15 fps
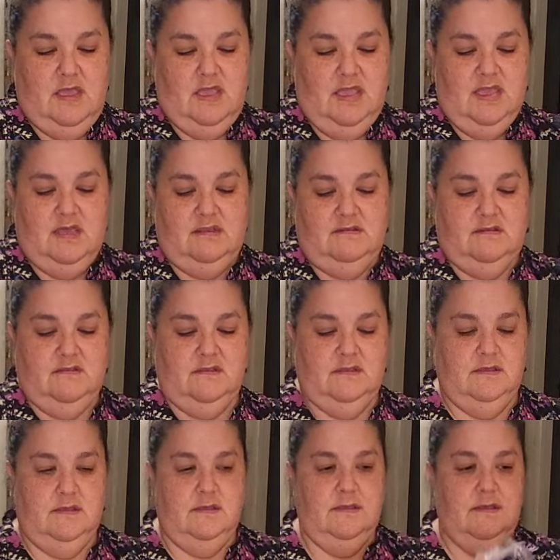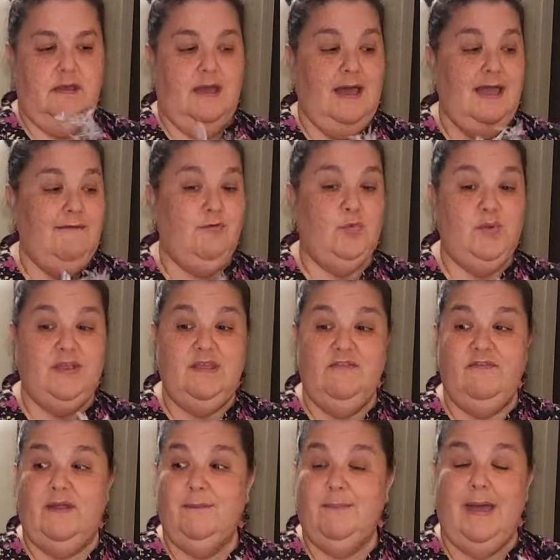and I have a really
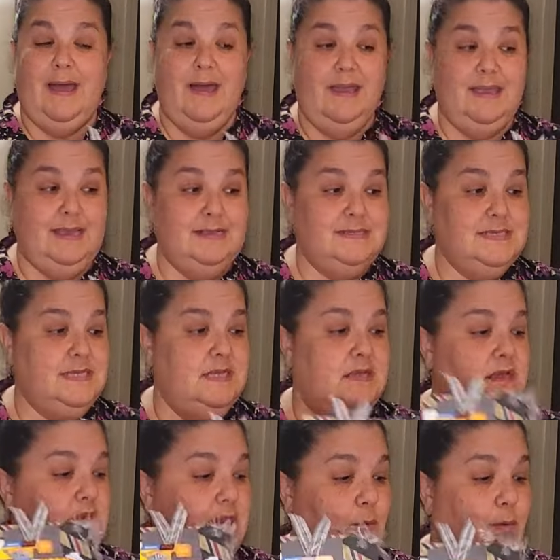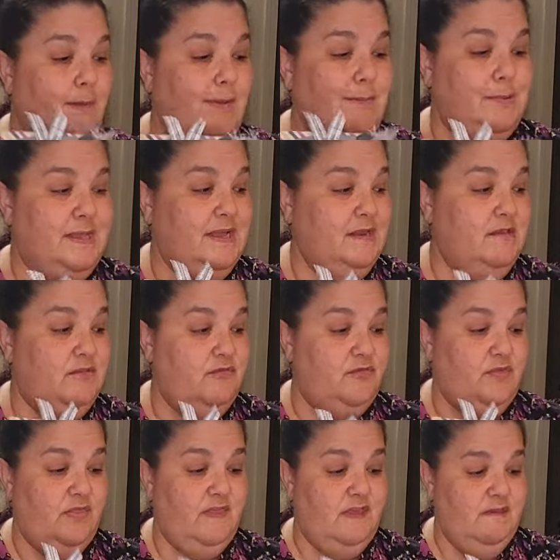fun pocket. Now what my plan is
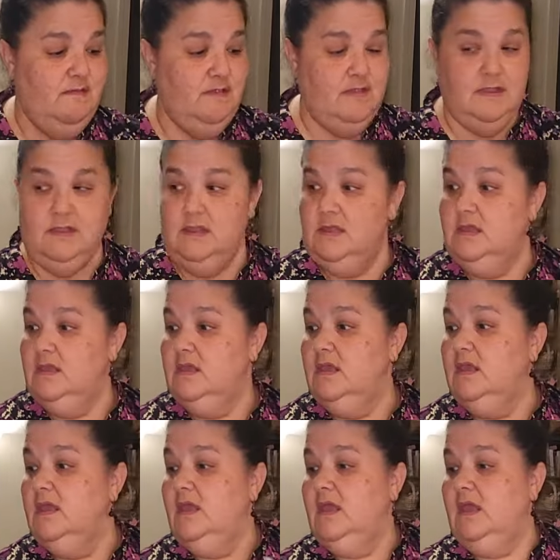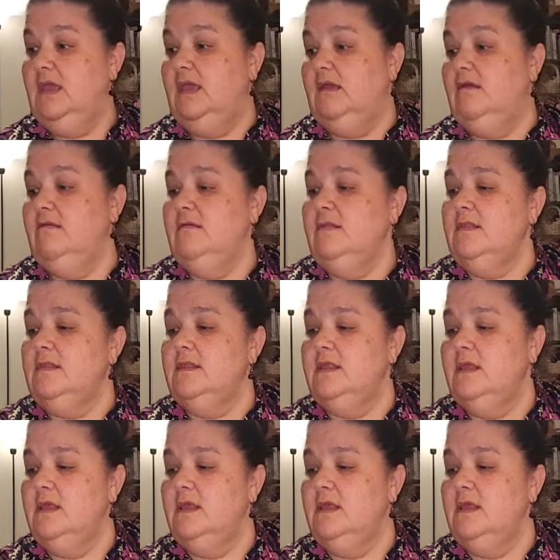for this is